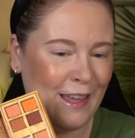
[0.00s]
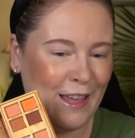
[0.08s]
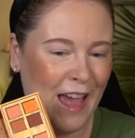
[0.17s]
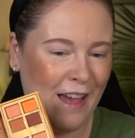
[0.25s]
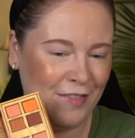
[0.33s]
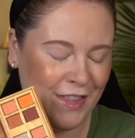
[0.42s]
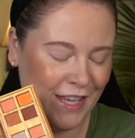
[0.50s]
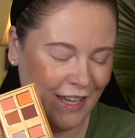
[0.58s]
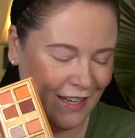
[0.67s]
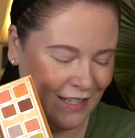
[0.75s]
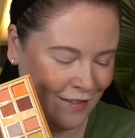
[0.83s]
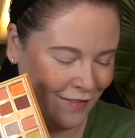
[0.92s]
they have
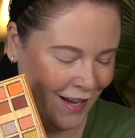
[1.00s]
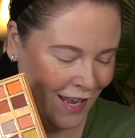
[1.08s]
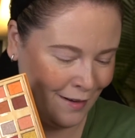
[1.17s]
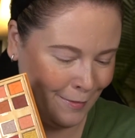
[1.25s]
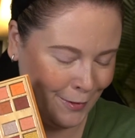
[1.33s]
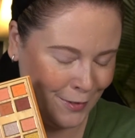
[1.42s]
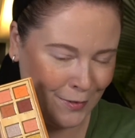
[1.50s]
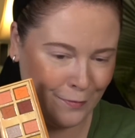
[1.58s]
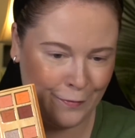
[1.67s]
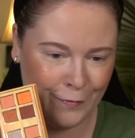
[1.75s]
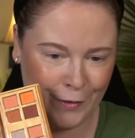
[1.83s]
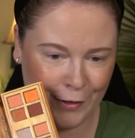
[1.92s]
the different animals'
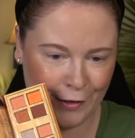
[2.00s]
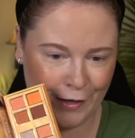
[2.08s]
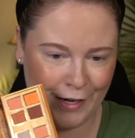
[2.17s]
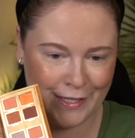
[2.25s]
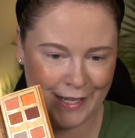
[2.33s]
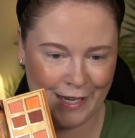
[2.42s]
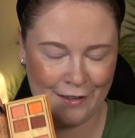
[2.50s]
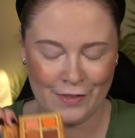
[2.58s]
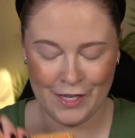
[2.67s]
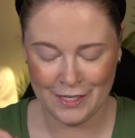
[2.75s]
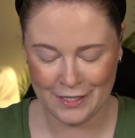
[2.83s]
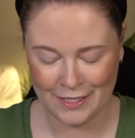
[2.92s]
fur as kind of
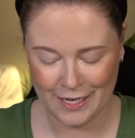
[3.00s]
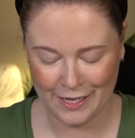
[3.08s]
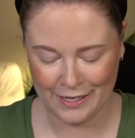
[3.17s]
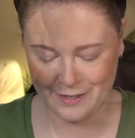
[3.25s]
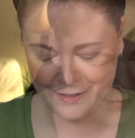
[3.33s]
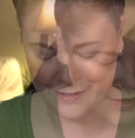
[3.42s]
the inside